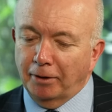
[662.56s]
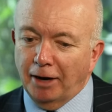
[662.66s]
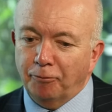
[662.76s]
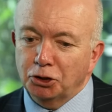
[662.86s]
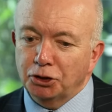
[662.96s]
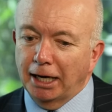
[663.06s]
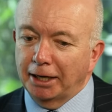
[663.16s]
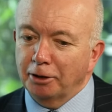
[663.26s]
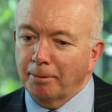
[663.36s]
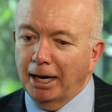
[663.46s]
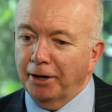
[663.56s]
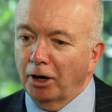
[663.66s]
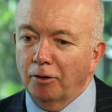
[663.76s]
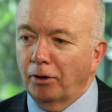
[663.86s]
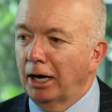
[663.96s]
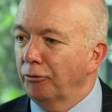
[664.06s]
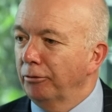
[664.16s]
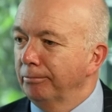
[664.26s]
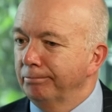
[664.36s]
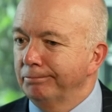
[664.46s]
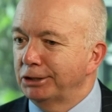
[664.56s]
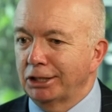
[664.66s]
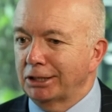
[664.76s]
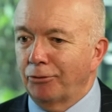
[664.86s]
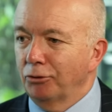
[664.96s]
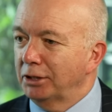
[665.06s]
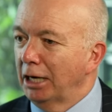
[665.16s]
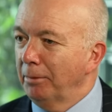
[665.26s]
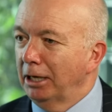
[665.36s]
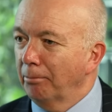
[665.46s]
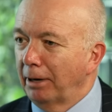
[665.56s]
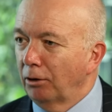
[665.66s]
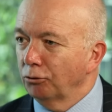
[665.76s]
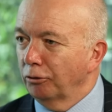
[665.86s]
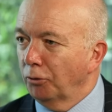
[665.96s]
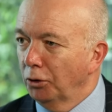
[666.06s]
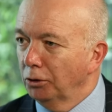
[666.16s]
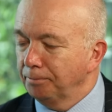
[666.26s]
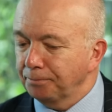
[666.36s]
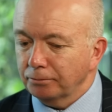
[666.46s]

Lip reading: think average daily demand over 106, 110 million barrels of oil.